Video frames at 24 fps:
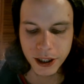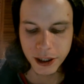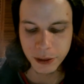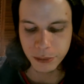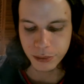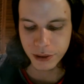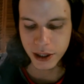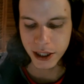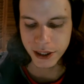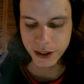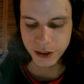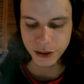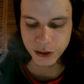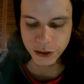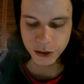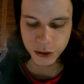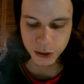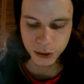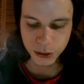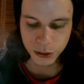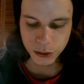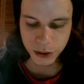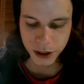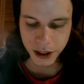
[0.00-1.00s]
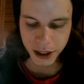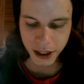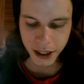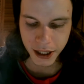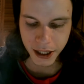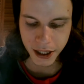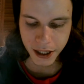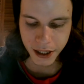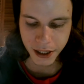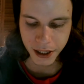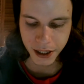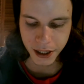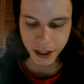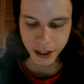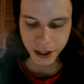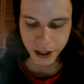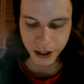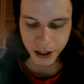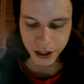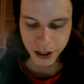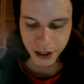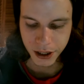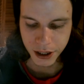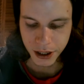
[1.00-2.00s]
in practice two he had a
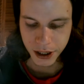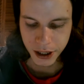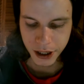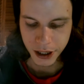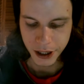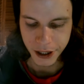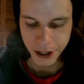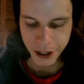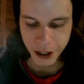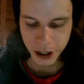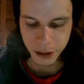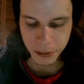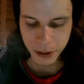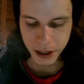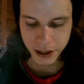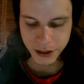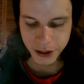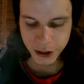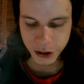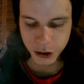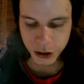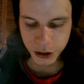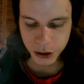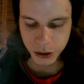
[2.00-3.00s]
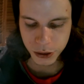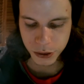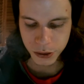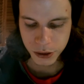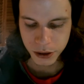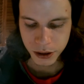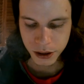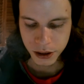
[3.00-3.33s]
gearbox issue.